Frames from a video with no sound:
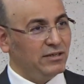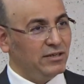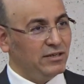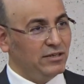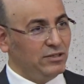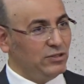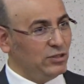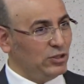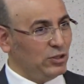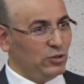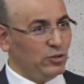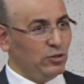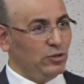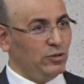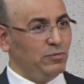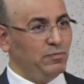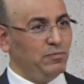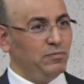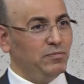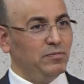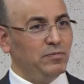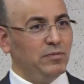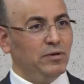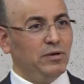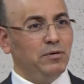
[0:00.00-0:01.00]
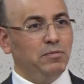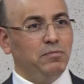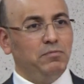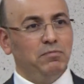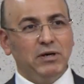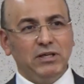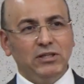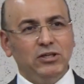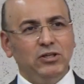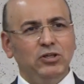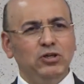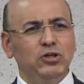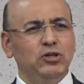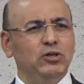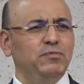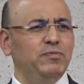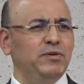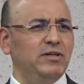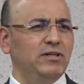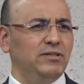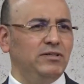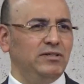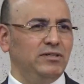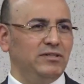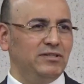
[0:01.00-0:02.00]
in Seoul many new
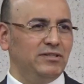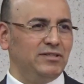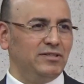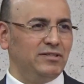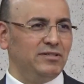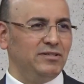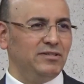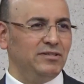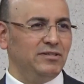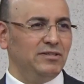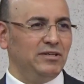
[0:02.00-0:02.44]
buildings,